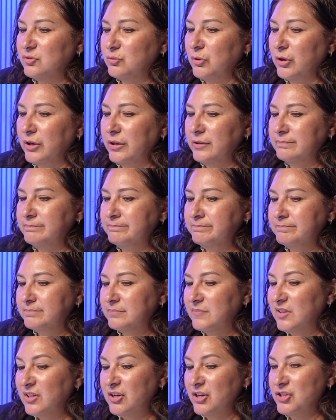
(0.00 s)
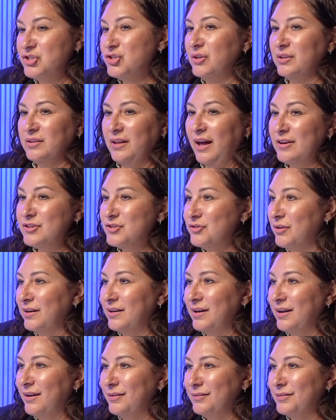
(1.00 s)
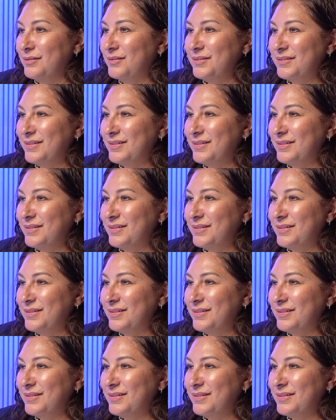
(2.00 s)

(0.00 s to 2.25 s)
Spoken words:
what the country lacks right now,